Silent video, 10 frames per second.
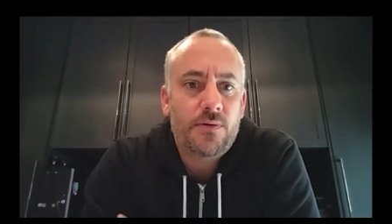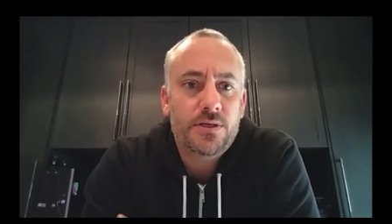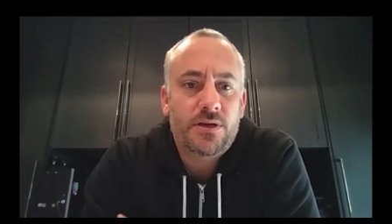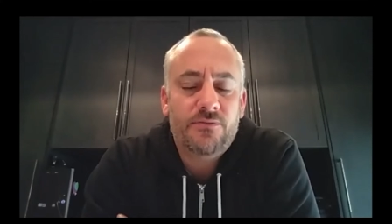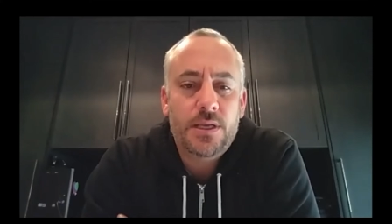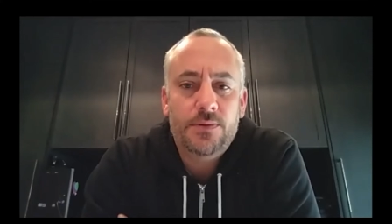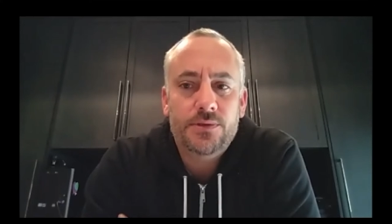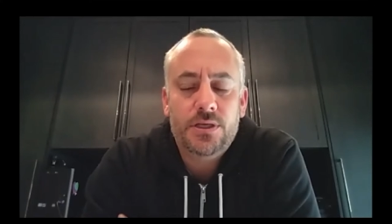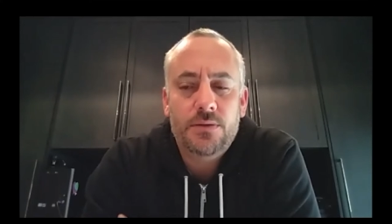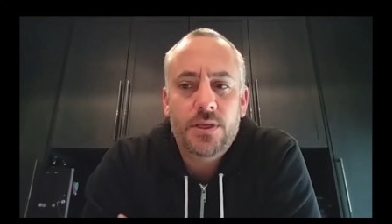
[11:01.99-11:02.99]
off
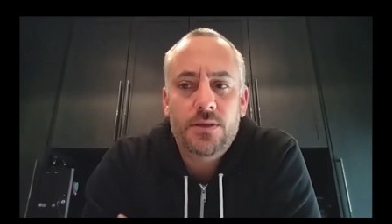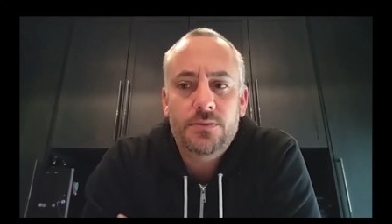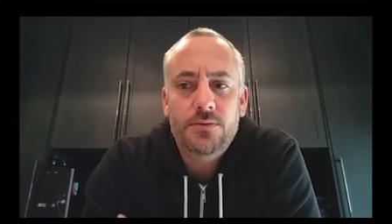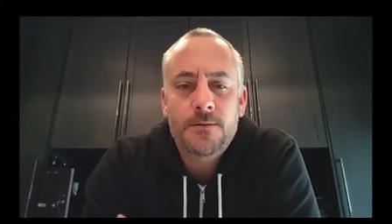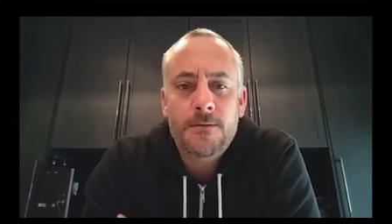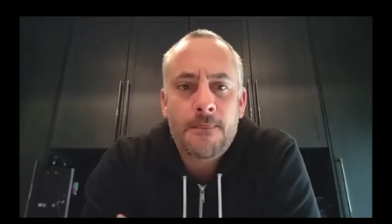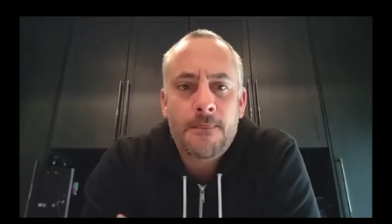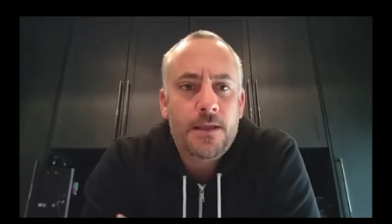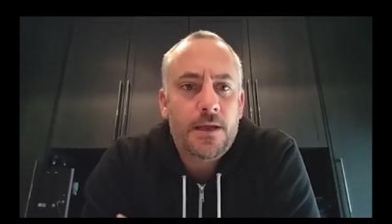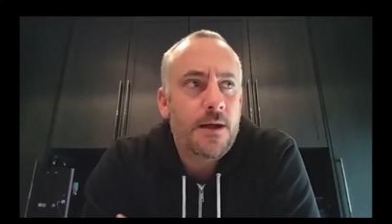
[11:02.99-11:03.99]
people's commutes
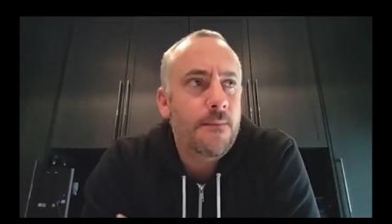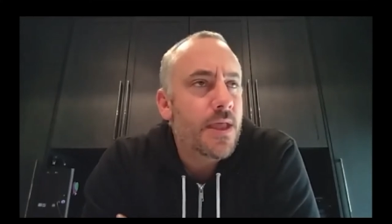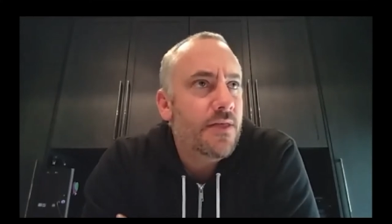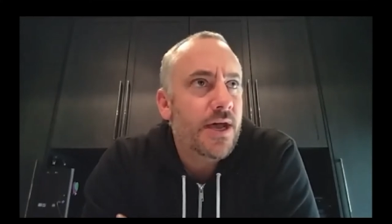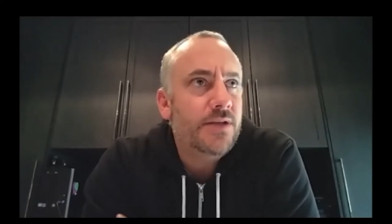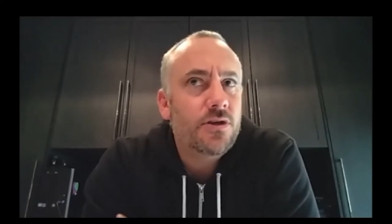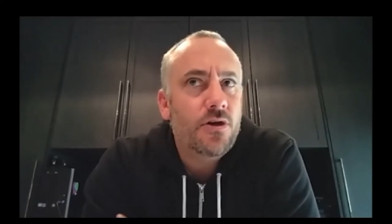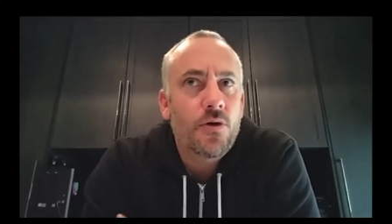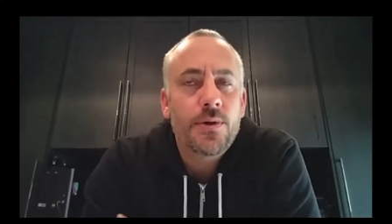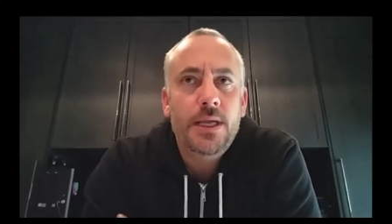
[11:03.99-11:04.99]
um, that's
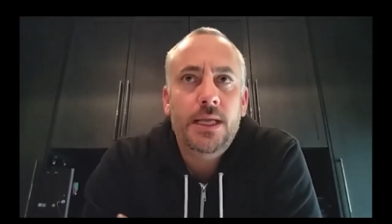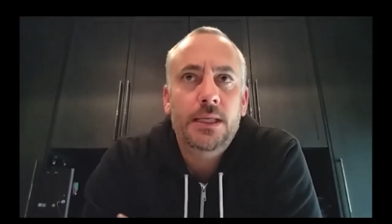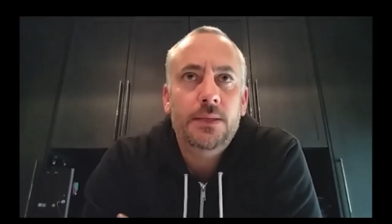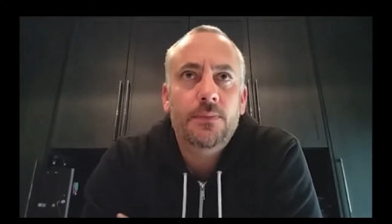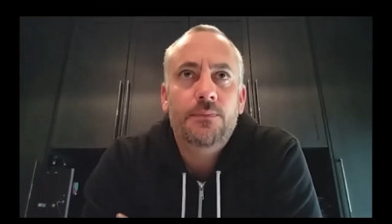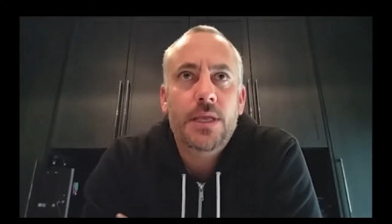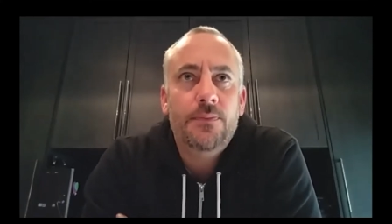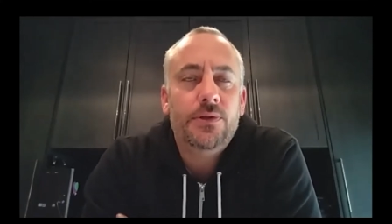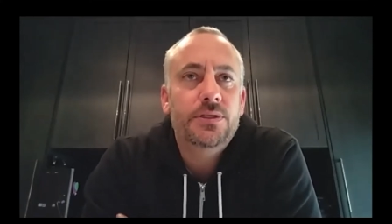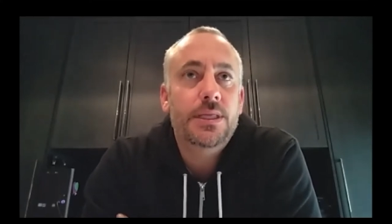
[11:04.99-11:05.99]
opening
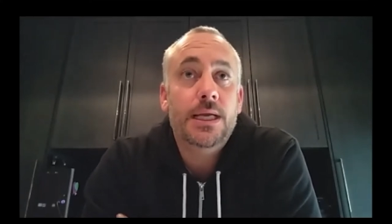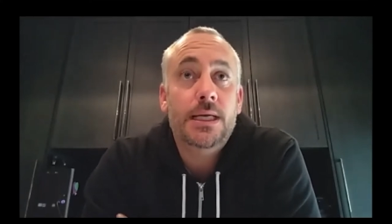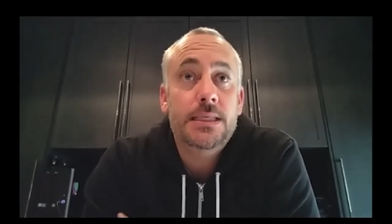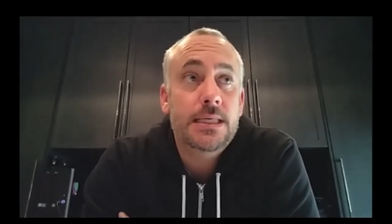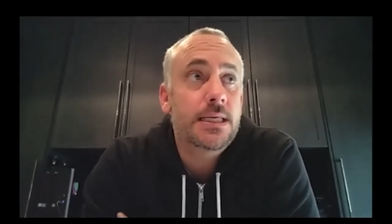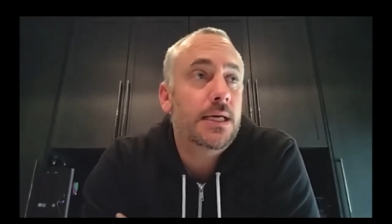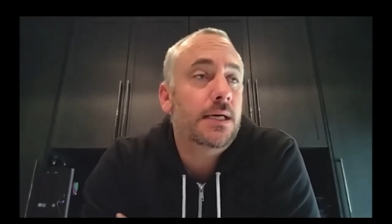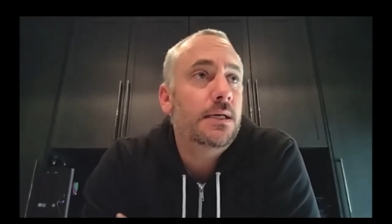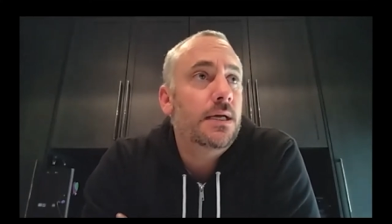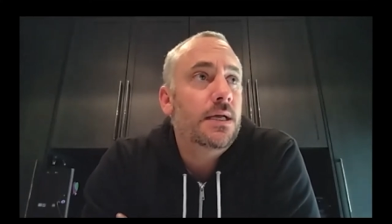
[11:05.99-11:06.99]
people to the
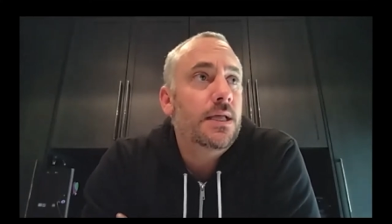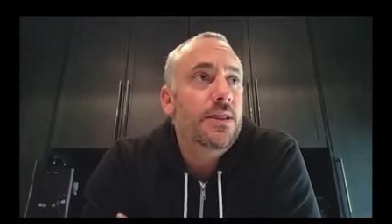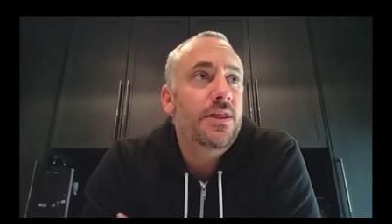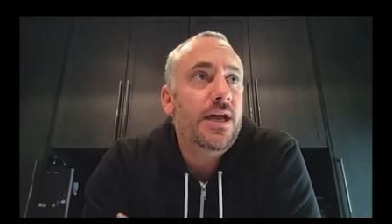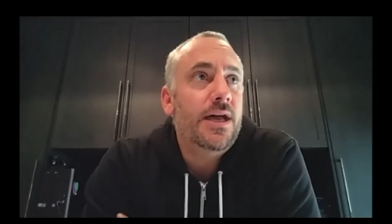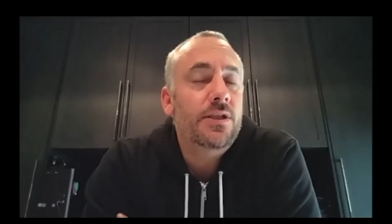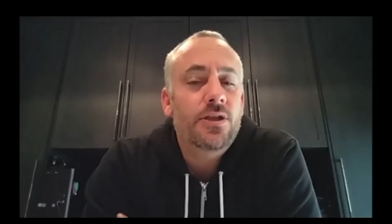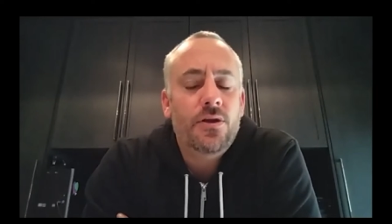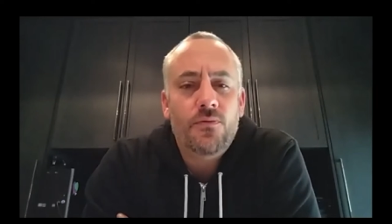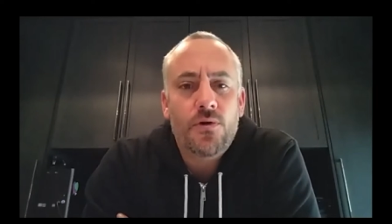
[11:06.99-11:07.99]
idea that
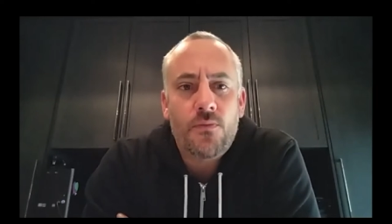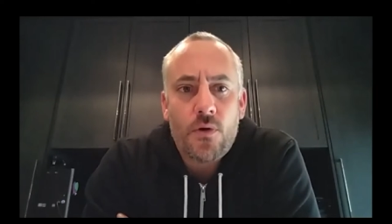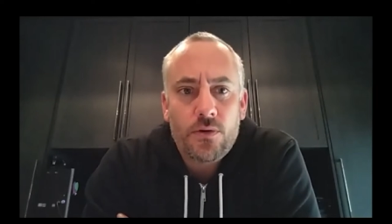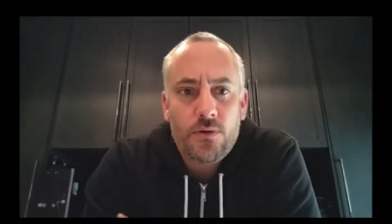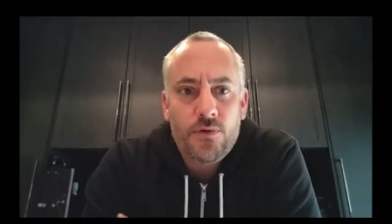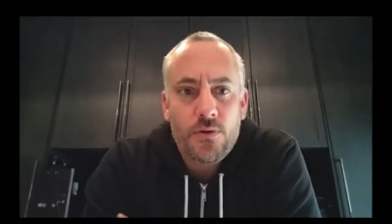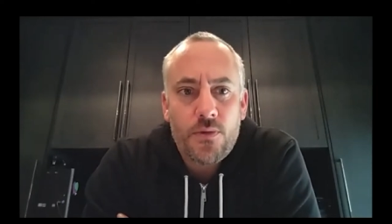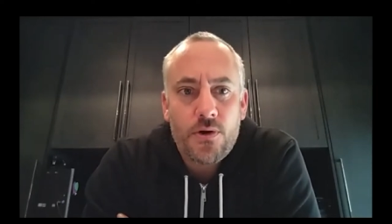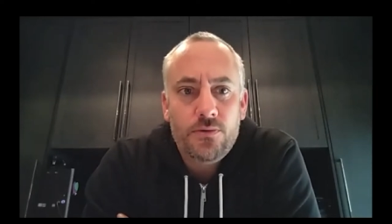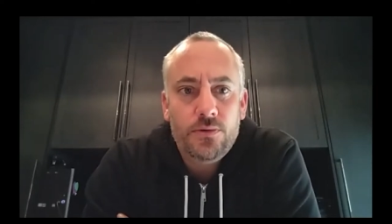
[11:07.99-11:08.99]
you know remote
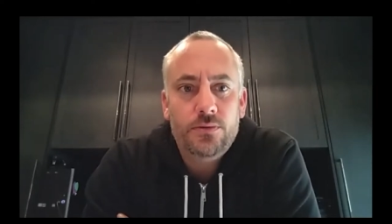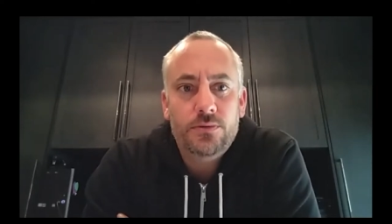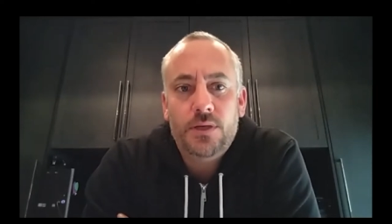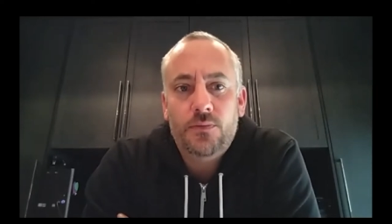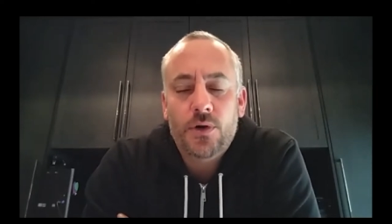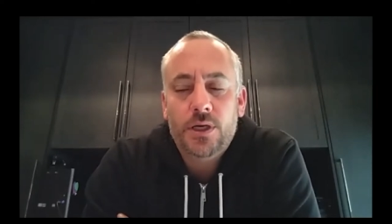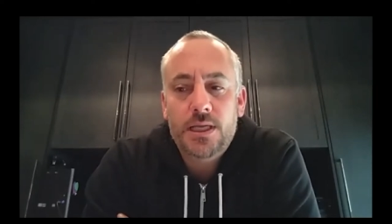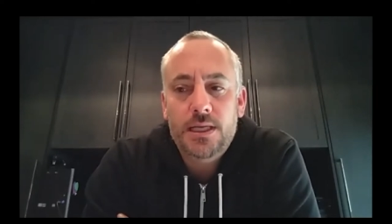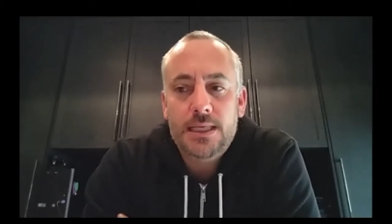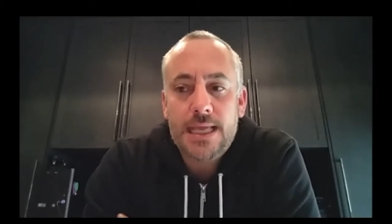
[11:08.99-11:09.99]
remote
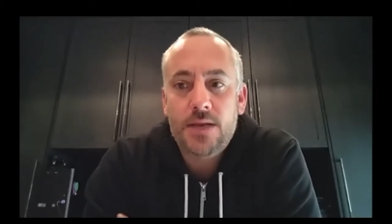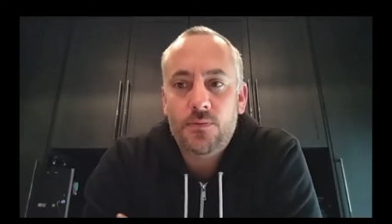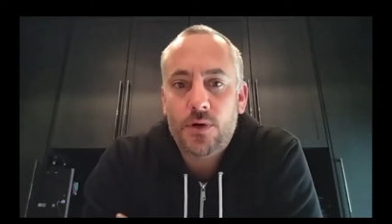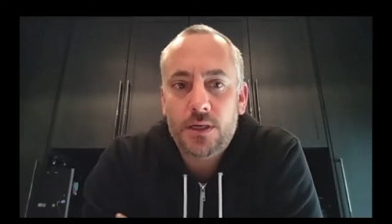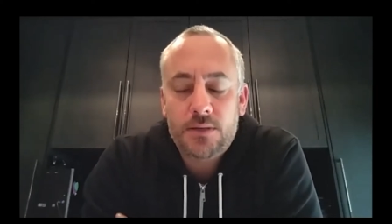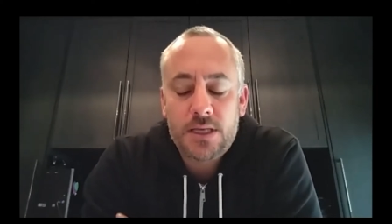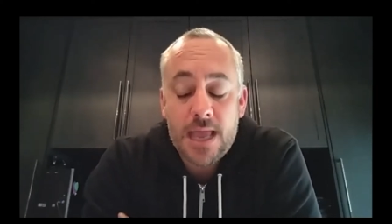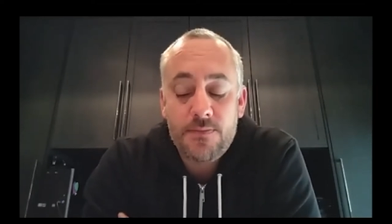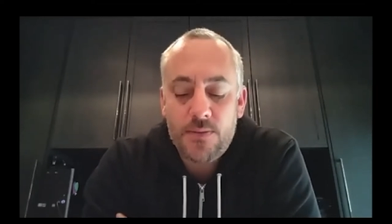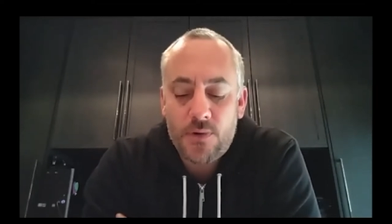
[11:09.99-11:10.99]
working can work
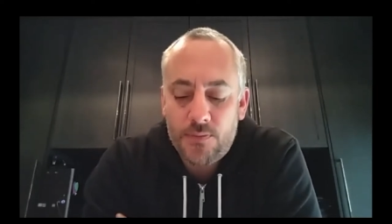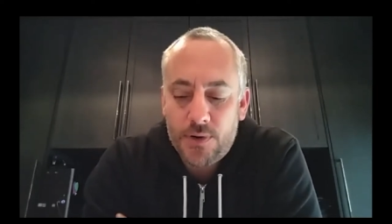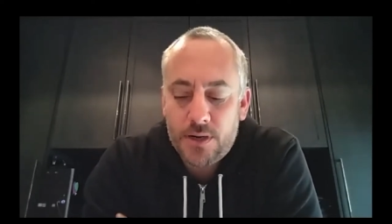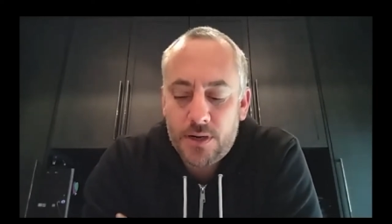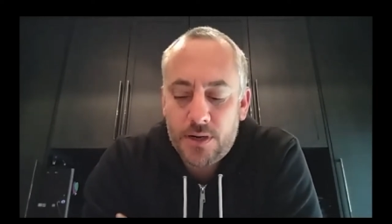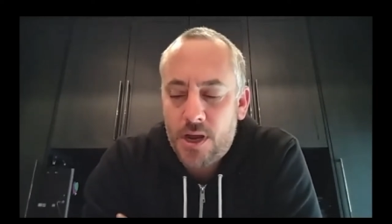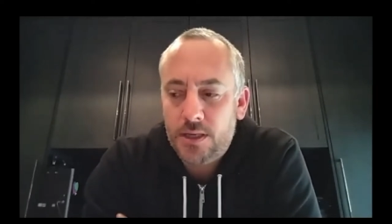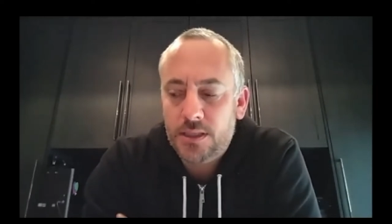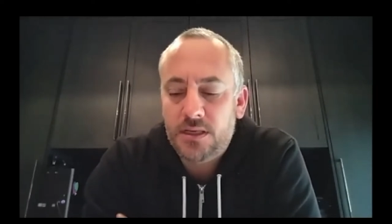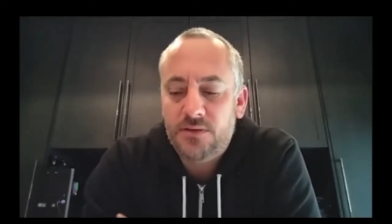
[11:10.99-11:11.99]
can be more
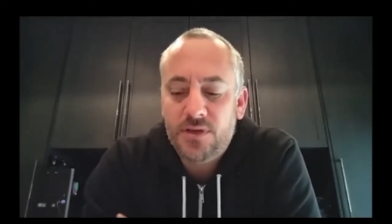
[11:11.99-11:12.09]
productive